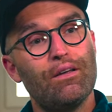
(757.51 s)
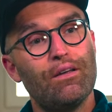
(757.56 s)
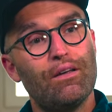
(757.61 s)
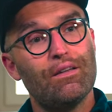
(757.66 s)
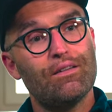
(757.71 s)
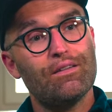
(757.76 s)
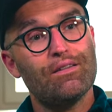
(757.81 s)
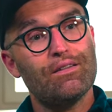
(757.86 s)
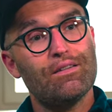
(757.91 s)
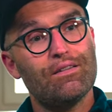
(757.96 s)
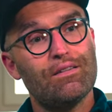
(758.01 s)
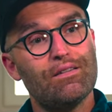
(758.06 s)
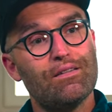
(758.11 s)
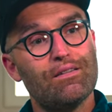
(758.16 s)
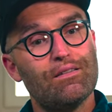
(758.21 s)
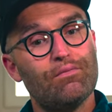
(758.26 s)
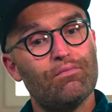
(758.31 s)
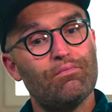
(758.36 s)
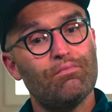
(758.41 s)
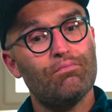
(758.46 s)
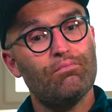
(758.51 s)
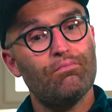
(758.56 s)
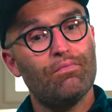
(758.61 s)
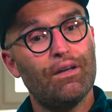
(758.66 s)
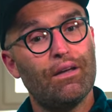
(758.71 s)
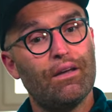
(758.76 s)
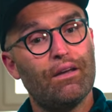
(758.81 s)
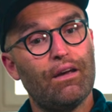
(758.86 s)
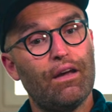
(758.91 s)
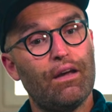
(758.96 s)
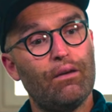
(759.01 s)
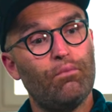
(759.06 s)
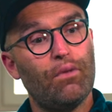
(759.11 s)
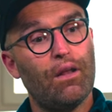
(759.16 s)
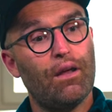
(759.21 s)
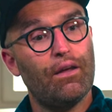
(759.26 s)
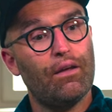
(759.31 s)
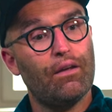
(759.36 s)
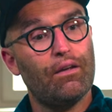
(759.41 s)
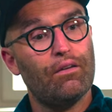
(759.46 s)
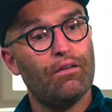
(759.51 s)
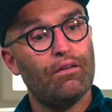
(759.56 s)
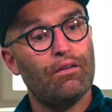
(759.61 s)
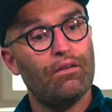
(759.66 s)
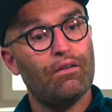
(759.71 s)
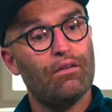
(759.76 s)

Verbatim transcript: It's became like